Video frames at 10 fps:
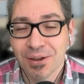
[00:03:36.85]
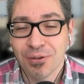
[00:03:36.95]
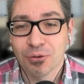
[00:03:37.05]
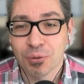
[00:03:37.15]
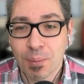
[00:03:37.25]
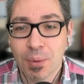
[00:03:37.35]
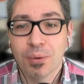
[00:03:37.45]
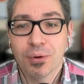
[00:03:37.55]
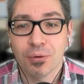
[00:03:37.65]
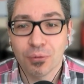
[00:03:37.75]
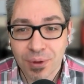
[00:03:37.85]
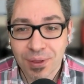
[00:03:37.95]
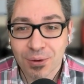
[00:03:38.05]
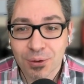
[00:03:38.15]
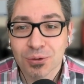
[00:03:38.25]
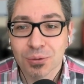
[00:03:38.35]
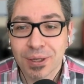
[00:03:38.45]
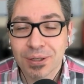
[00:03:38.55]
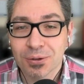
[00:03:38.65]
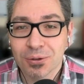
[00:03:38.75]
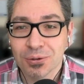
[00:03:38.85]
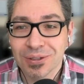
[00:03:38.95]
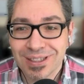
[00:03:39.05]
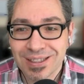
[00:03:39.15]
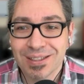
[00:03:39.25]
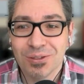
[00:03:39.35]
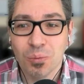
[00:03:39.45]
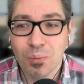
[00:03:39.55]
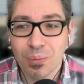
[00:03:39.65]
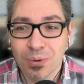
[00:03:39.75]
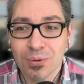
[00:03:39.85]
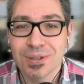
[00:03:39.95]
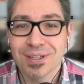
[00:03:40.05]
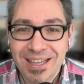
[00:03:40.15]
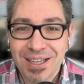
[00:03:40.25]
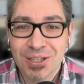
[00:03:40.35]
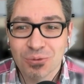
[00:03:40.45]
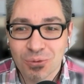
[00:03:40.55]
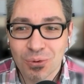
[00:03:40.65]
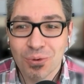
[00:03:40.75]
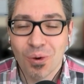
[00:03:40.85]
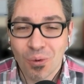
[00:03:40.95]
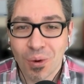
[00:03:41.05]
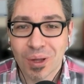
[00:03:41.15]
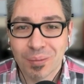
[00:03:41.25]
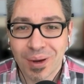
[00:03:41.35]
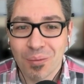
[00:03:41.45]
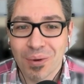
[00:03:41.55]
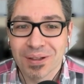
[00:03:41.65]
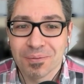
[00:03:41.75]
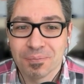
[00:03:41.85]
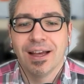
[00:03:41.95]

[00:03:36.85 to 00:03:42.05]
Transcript: If you remember with Automator, you needed to pause each rule one by one.